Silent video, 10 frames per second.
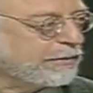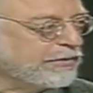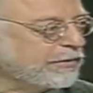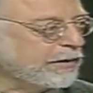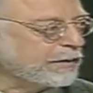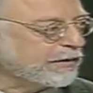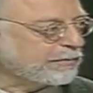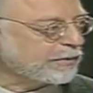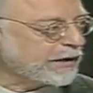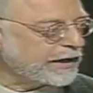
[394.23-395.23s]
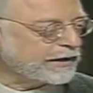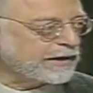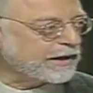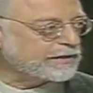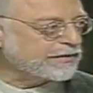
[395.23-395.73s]
is going to explain
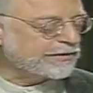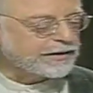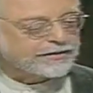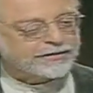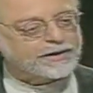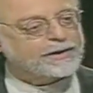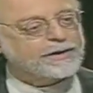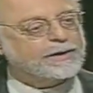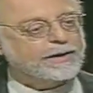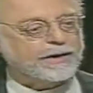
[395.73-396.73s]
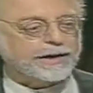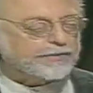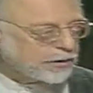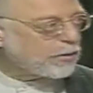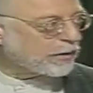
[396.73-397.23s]
consciousness.
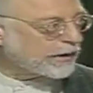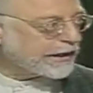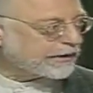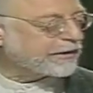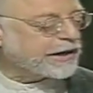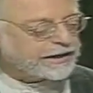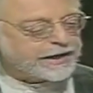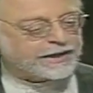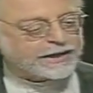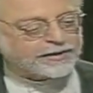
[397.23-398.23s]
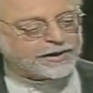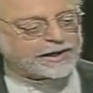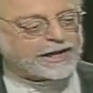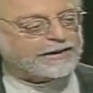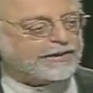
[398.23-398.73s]
It's correlated.
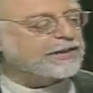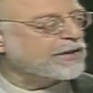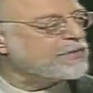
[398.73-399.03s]
It's a